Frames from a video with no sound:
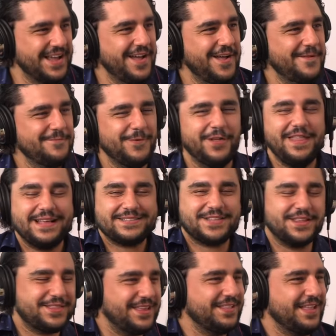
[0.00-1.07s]
well, that's
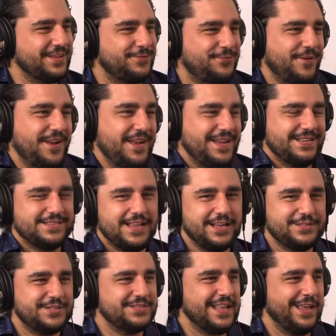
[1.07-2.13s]
the thing that's funny is like she's